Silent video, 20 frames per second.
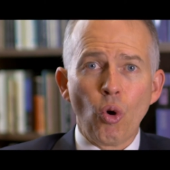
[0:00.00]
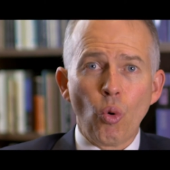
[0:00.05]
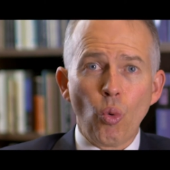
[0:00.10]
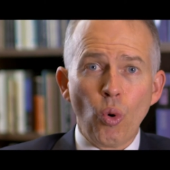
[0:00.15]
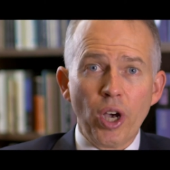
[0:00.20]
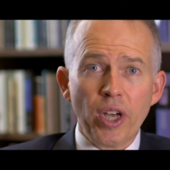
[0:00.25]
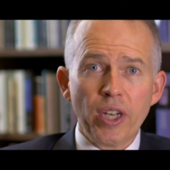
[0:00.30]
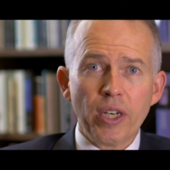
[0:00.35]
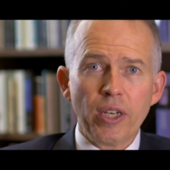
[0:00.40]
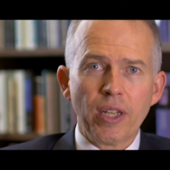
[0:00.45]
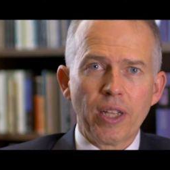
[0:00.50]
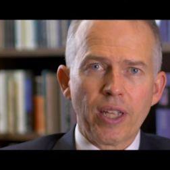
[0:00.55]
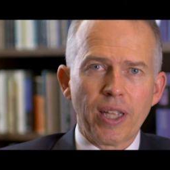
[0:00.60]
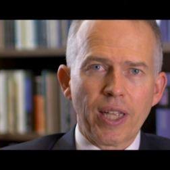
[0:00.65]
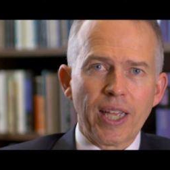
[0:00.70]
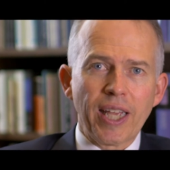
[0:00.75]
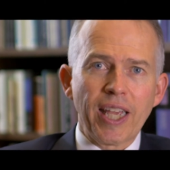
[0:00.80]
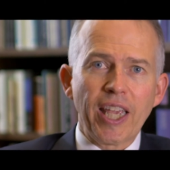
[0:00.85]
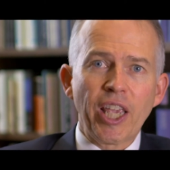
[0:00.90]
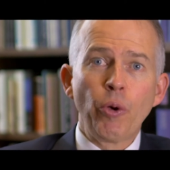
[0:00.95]
One,
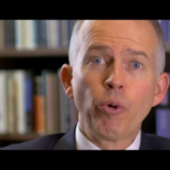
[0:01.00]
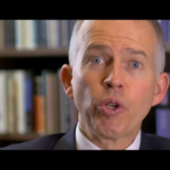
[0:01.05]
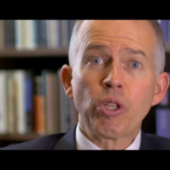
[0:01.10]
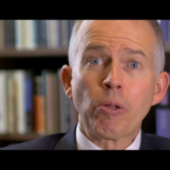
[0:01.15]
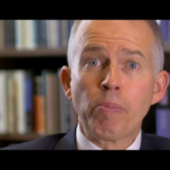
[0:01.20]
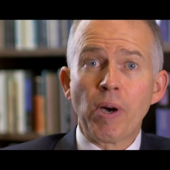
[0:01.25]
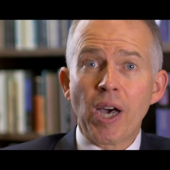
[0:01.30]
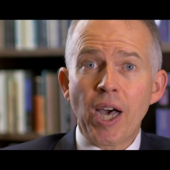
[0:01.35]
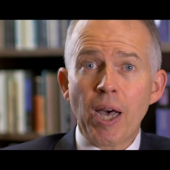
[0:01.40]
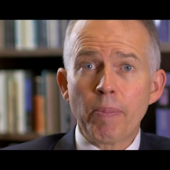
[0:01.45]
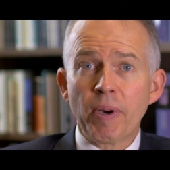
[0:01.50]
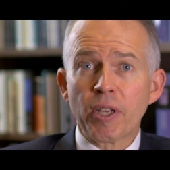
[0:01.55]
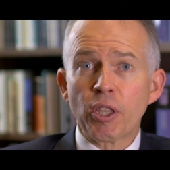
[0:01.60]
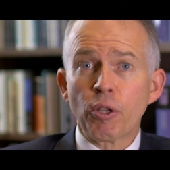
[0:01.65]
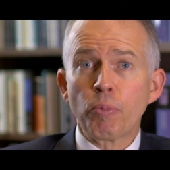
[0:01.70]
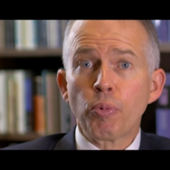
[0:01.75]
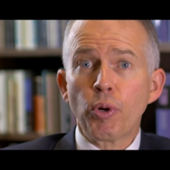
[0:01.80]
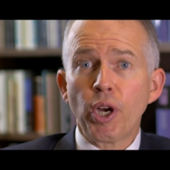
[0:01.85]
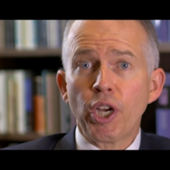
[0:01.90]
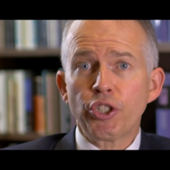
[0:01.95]
it was bought by
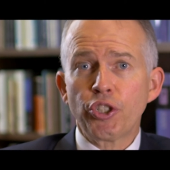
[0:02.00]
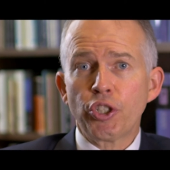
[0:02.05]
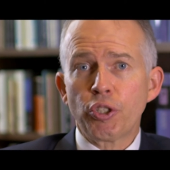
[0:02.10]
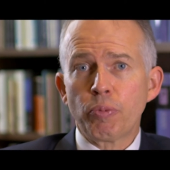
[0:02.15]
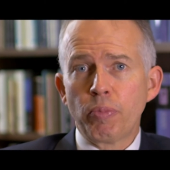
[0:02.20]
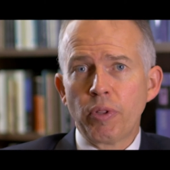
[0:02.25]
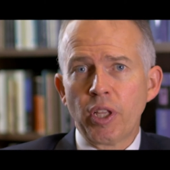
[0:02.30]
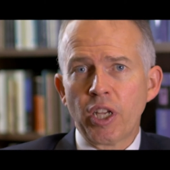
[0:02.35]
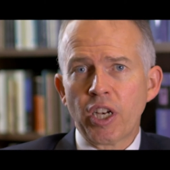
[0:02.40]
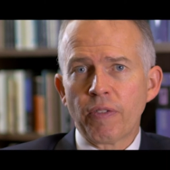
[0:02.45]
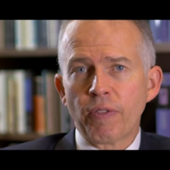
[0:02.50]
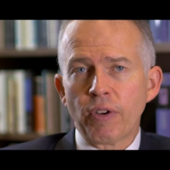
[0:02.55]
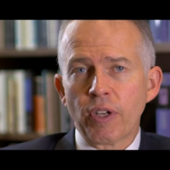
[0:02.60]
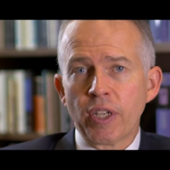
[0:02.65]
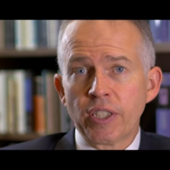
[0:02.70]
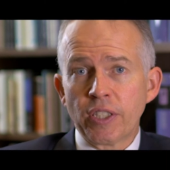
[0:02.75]
the precious blood of,